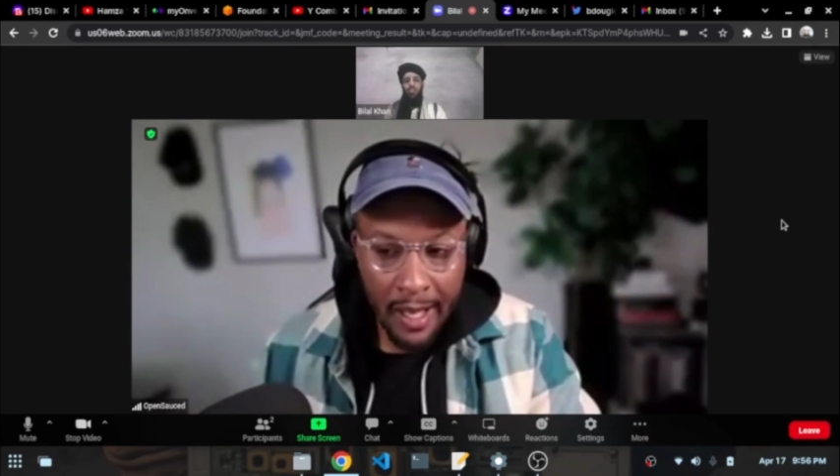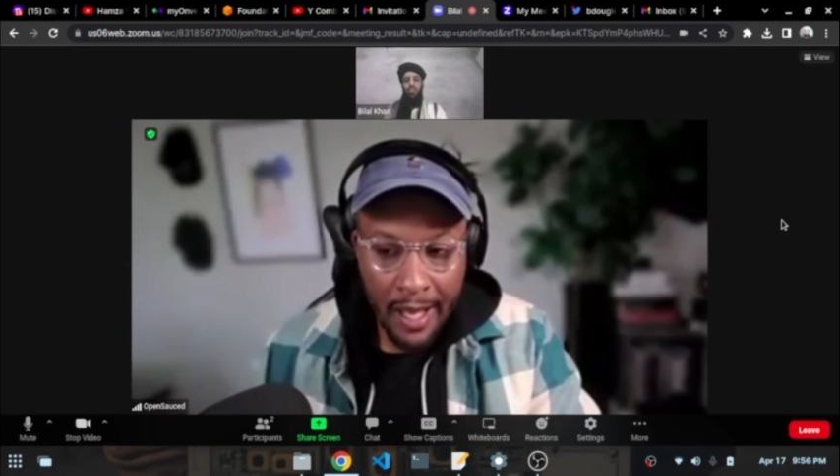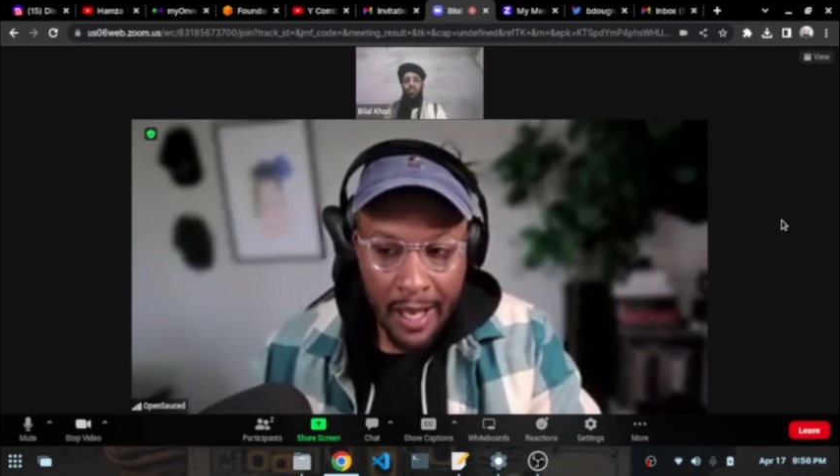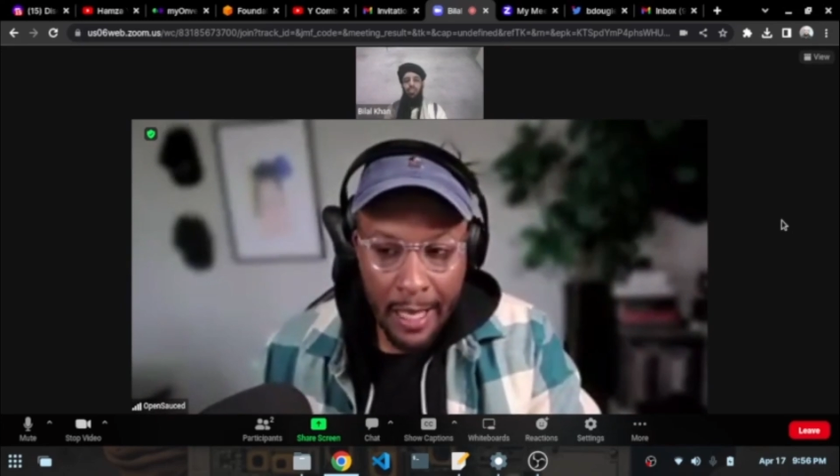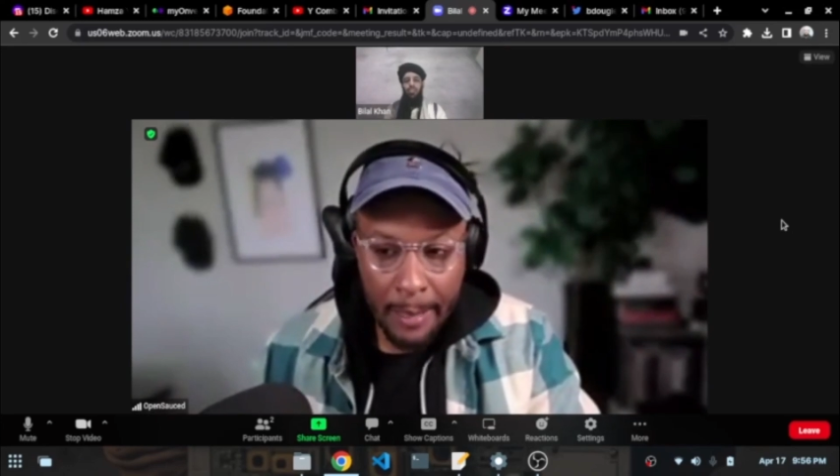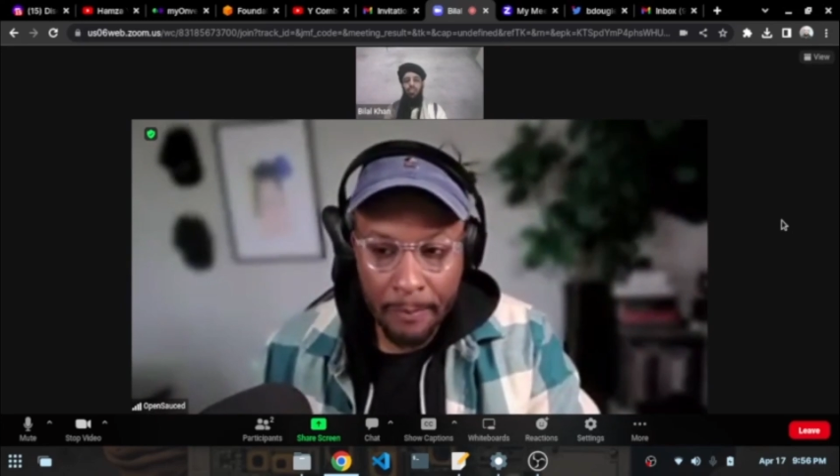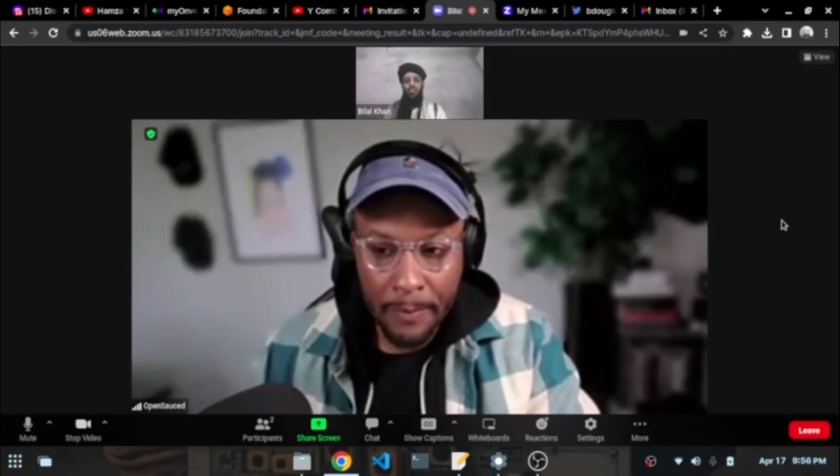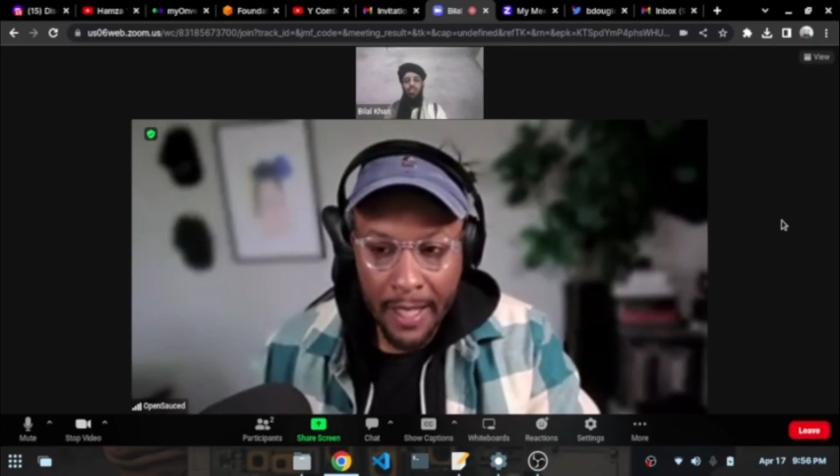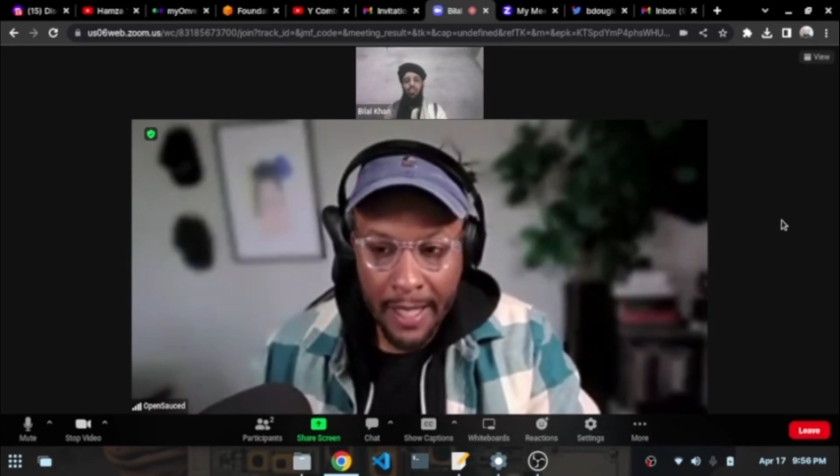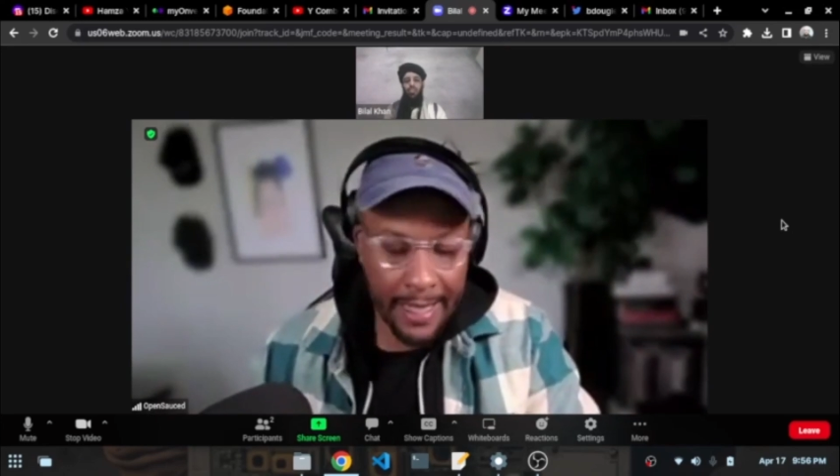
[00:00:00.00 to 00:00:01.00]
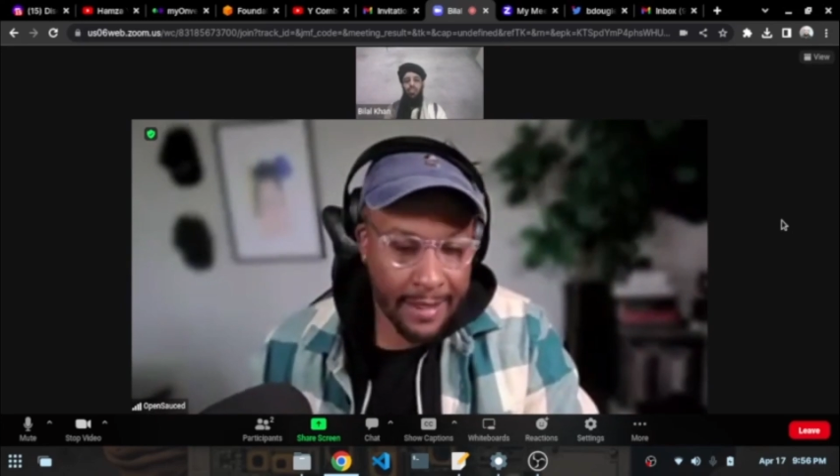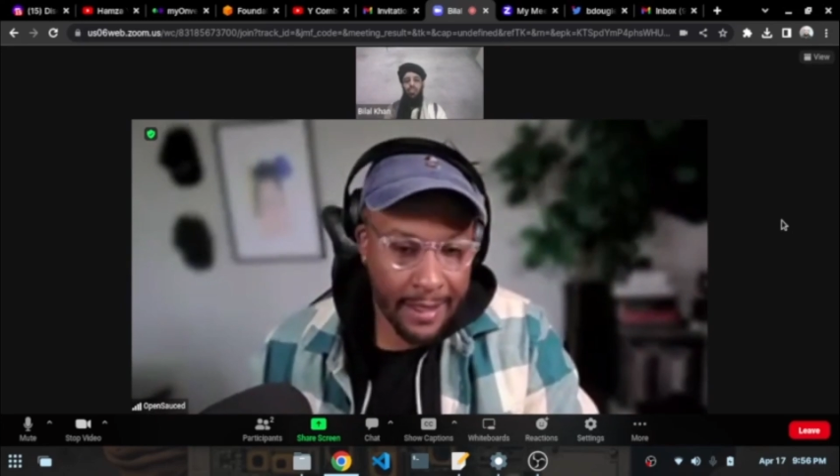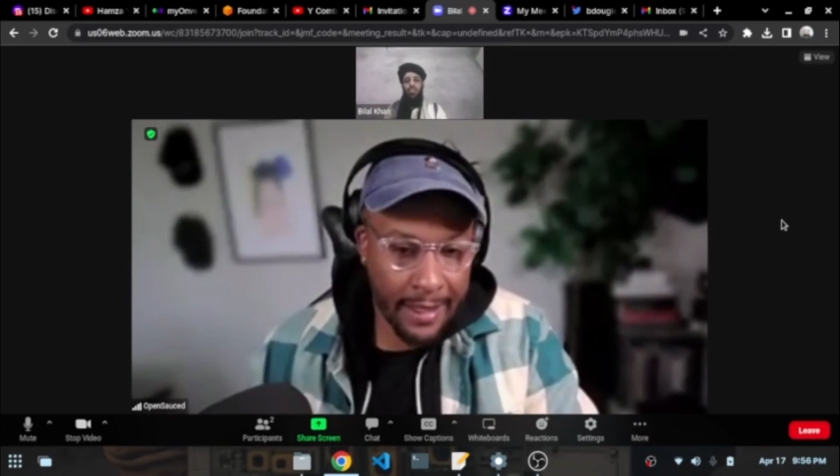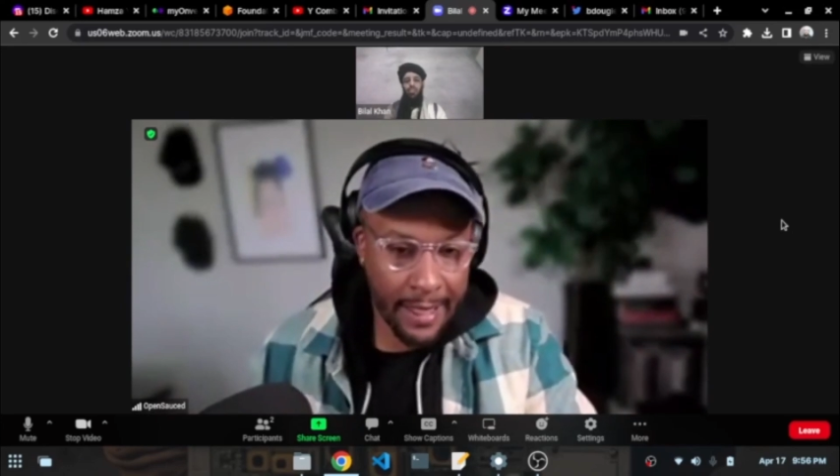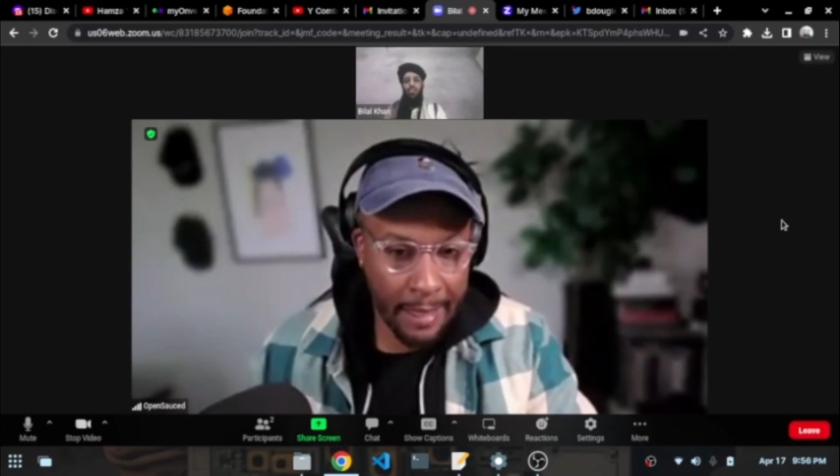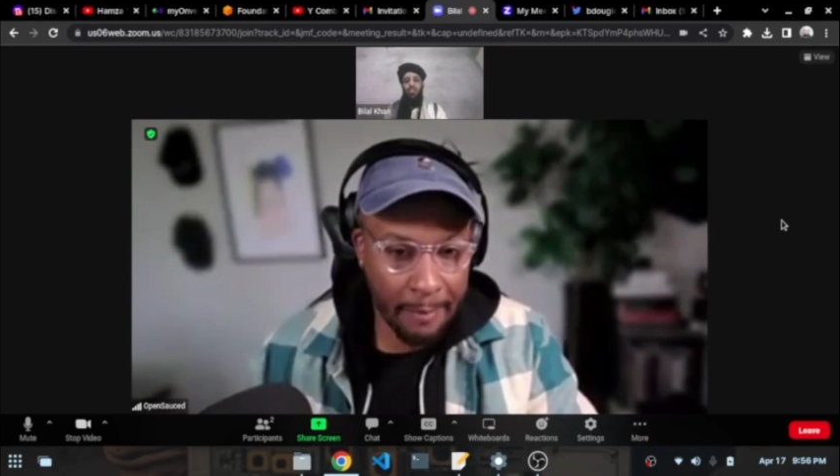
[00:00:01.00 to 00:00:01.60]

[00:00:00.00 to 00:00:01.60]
And that's the thing that